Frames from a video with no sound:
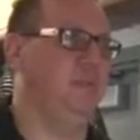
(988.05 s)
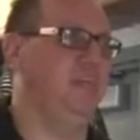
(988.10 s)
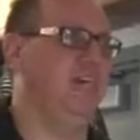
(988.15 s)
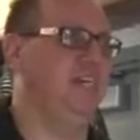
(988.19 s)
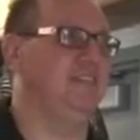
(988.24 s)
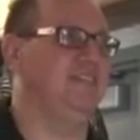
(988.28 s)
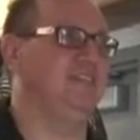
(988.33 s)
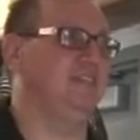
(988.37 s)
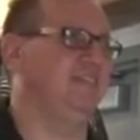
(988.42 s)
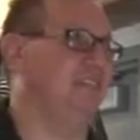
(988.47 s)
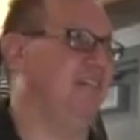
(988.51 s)

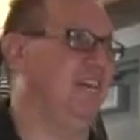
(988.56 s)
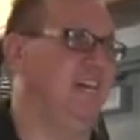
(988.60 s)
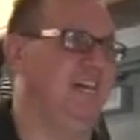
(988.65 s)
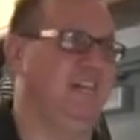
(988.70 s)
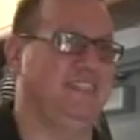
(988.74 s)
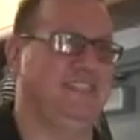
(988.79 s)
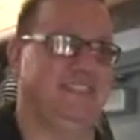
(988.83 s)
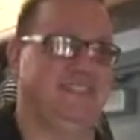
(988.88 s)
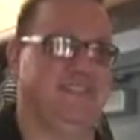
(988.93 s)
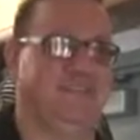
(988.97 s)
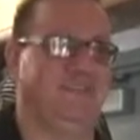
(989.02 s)
As
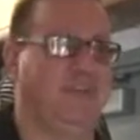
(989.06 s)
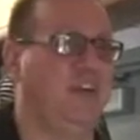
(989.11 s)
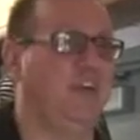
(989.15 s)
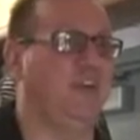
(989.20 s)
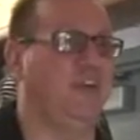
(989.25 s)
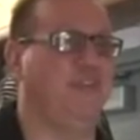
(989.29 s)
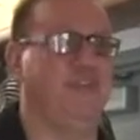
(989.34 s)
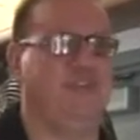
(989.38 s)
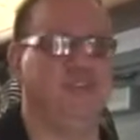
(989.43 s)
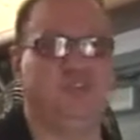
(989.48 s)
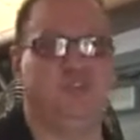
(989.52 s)
a
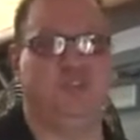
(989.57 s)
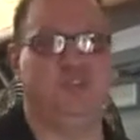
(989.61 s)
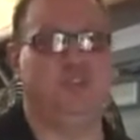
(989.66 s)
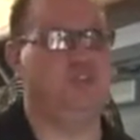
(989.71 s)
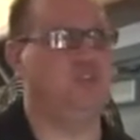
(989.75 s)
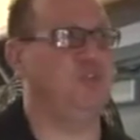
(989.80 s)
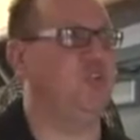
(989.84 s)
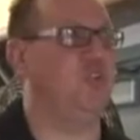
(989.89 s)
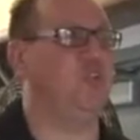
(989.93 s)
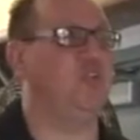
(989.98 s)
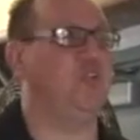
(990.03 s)
federal official, you
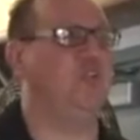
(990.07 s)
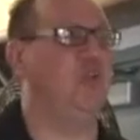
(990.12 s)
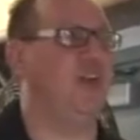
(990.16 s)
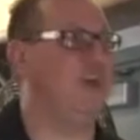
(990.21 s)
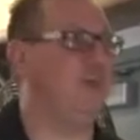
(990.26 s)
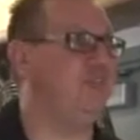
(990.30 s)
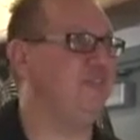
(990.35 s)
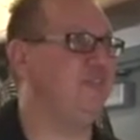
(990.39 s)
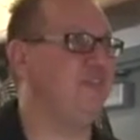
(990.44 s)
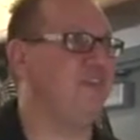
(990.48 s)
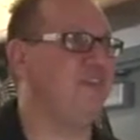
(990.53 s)
still have a
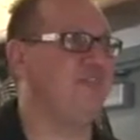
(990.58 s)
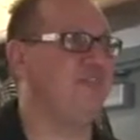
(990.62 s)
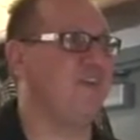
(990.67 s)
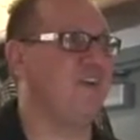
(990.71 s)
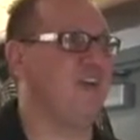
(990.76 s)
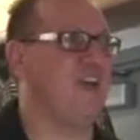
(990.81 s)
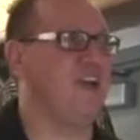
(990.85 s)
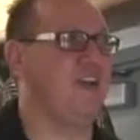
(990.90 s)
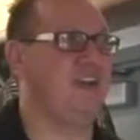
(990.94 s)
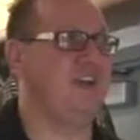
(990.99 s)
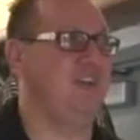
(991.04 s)
wife.
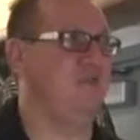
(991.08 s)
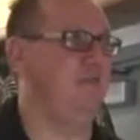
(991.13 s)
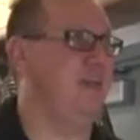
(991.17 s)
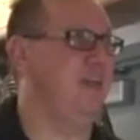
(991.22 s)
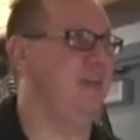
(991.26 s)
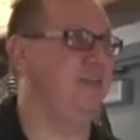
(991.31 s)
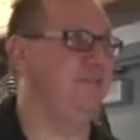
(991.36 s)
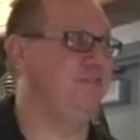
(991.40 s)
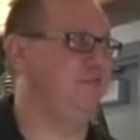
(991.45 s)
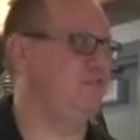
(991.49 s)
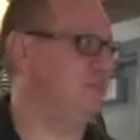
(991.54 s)
You
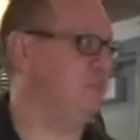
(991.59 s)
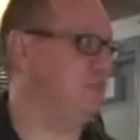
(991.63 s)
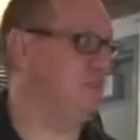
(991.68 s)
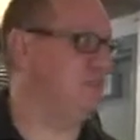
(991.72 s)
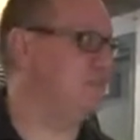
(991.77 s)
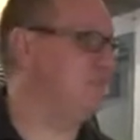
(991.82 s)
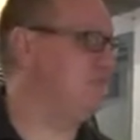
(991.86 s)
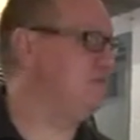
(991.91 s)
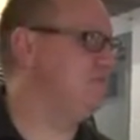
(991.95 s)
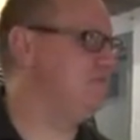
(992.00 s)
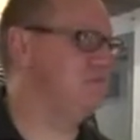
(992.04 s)
may have
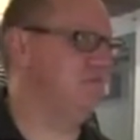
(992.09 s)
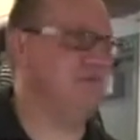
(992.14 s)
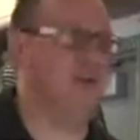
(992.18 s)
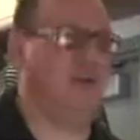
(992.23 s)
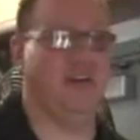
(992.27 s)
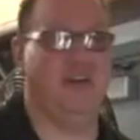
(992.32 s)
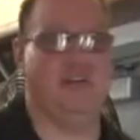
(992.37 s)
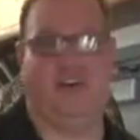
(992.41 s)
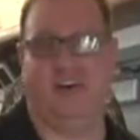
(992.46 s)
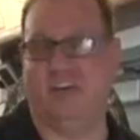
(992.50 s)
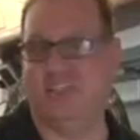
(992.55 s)
children. You may
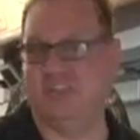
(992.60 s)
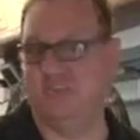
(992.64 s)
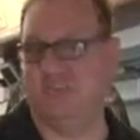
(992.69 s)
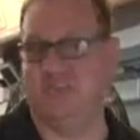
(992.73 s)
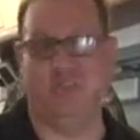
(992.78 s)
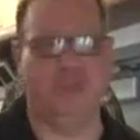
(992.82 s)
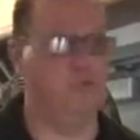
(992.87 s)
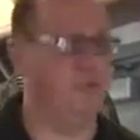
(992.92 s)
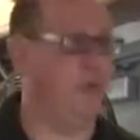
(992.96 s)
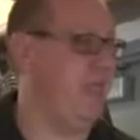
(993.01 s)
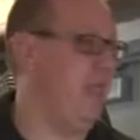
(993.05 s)
have a
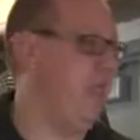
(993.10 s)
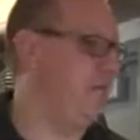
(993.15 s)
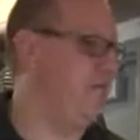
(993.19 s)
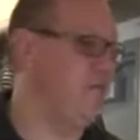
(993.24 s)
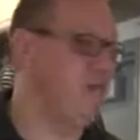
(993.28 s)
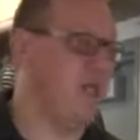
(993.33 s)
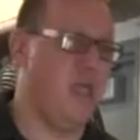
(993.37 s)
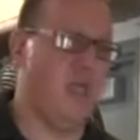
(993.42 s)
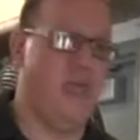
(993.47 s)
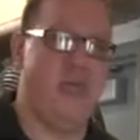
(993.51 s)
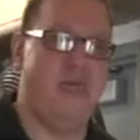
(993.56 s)
husband. You may have.
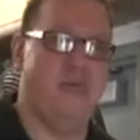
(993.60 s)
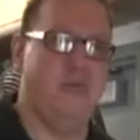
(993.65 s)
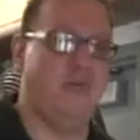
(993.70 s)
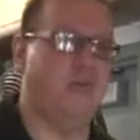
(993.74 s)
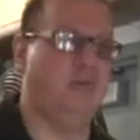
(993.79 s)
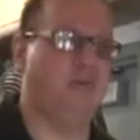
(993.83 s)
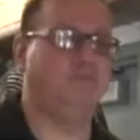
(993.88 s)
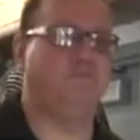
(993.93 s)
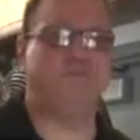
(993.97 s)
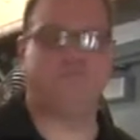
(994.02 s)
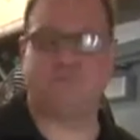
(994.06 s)
I
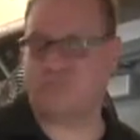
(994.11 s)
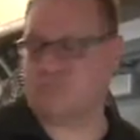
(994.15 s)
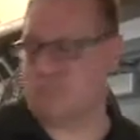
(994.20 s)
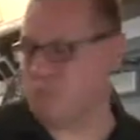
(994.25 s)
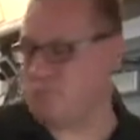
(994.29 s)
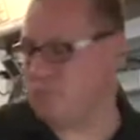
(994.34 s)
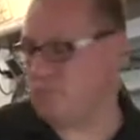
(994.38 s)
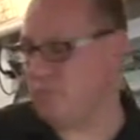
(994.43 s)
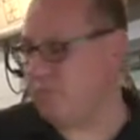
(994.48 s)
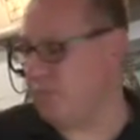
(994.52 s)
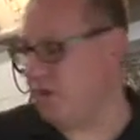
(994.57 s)
mean,
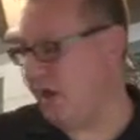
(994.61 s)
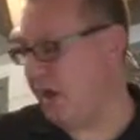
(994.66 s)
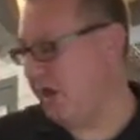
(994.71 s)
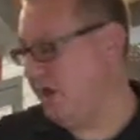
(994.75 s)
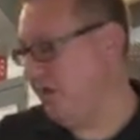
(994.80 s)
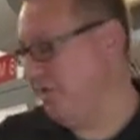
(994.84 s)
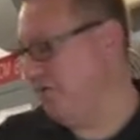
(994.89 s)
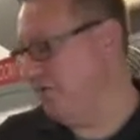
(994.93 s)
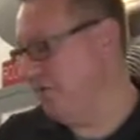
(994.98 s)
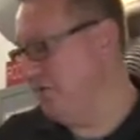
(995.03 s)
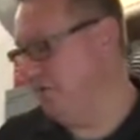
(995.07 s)

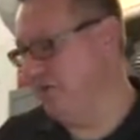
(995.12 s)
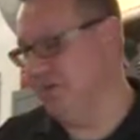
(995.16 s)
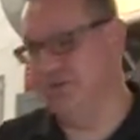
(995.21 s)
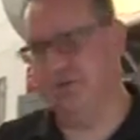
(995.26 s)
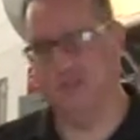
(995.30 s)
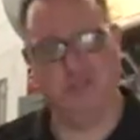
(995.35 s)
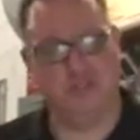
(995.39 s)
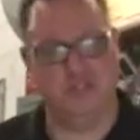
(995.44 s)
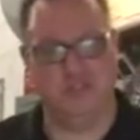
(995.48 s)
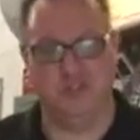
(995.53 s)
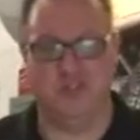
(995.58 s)

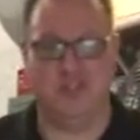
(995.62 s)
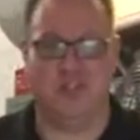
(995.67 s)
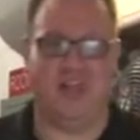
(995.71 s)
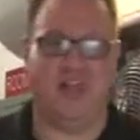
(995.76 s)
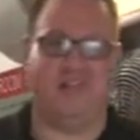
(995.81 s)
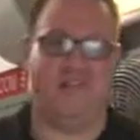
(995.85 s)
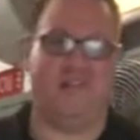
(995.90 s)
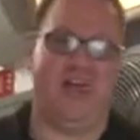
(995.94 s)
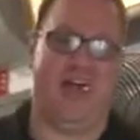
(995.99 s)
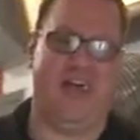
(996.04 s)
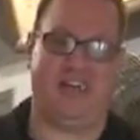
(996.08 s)
your
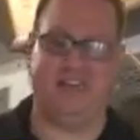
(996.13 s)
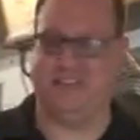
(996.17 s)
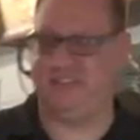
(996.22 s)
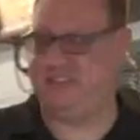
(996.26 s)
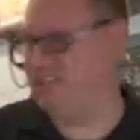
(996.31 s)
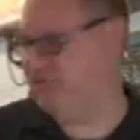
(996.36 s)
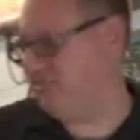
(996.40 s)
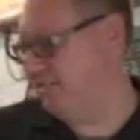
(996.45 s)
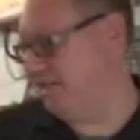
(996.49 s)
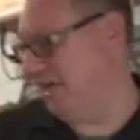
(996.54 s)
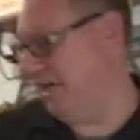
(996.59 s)
life
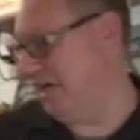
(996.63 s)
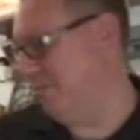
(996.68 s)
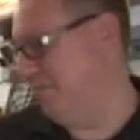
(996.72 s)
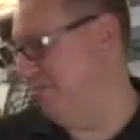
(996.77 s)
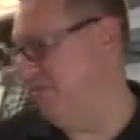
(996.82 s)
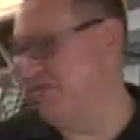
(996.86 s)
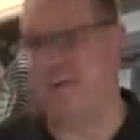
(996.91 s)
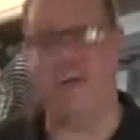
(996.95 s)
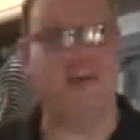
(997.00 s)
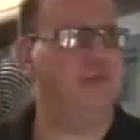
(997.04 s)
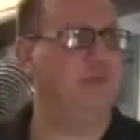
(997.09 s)
has
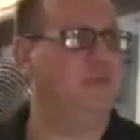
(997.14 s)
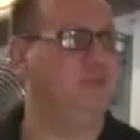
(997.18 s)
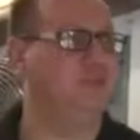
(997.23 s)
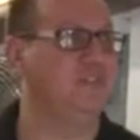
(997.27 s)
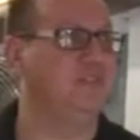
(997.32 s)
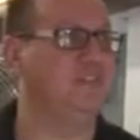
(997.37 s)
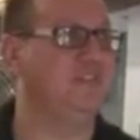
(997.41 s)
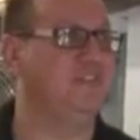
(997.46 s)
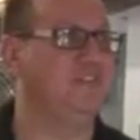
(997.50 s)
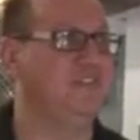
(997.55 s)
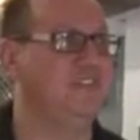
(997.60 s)

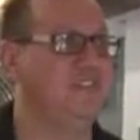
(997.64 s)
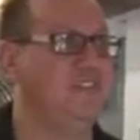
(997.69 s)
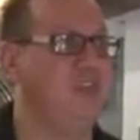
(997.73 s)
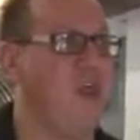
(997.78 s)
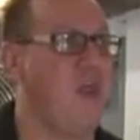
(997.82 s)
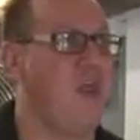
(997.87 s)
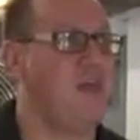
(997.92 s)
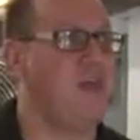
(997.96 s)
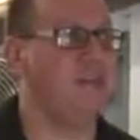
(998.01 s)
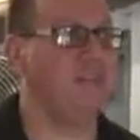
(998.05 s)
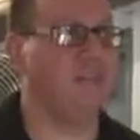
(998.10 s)
variables.
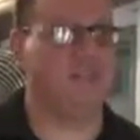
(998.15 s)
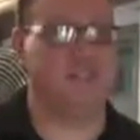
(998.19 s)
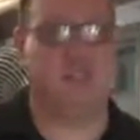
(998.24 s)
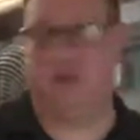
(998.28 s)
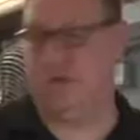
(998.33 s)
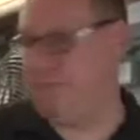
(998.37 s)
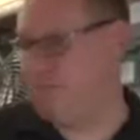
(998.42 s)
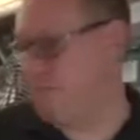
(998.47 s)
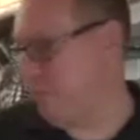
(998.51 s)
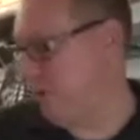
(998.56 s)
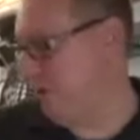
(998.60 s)
So